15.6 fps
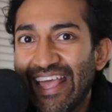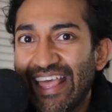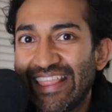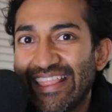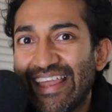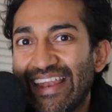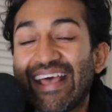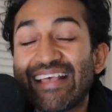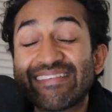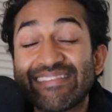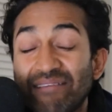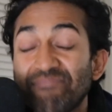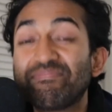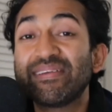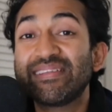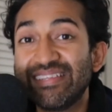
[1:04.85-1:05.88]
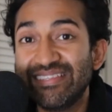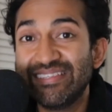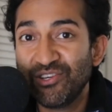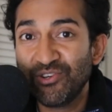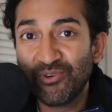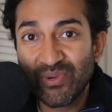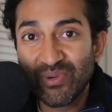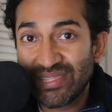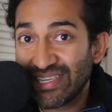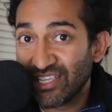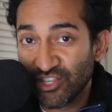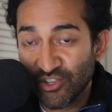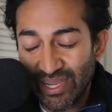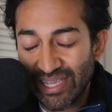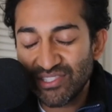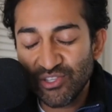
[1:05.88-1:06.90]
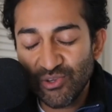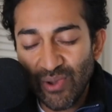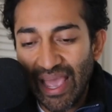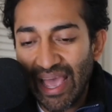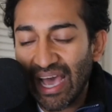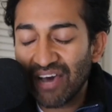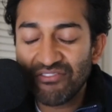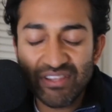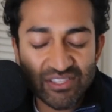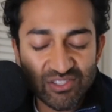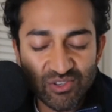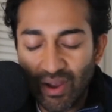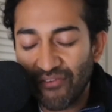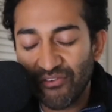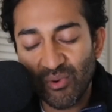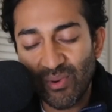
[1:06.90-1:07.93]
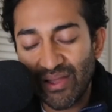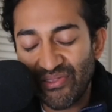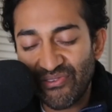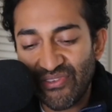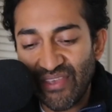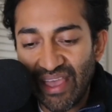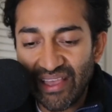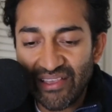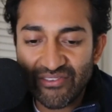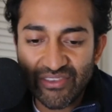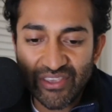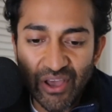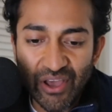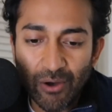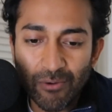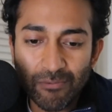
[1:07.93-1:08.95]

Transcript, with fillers: that it has something to do with the degrees you have. And so everyone says, you know,